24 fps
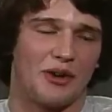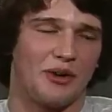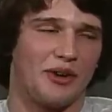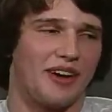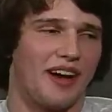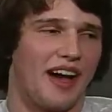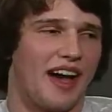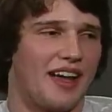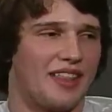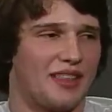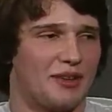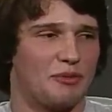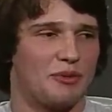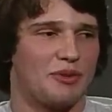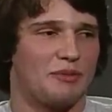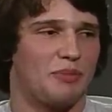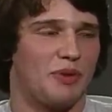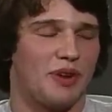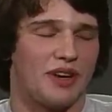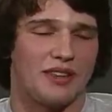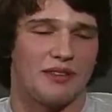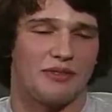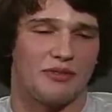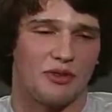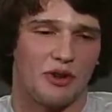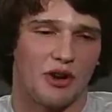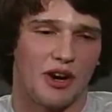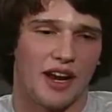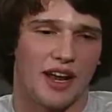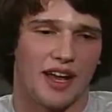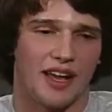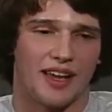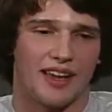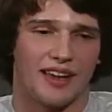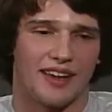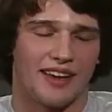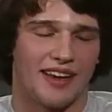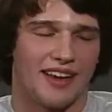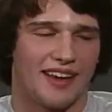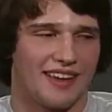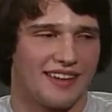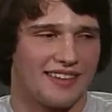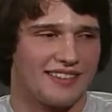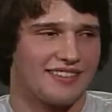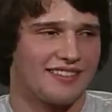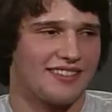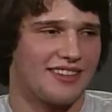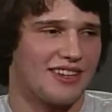right and that we'd play the fray
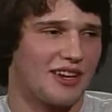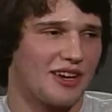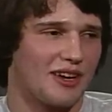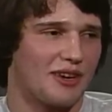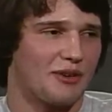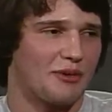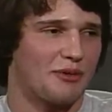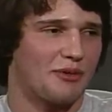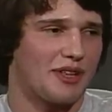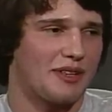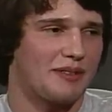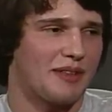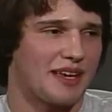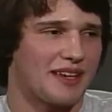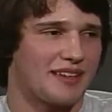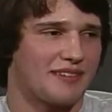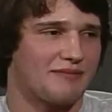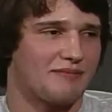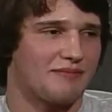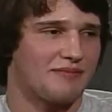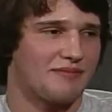and you know and like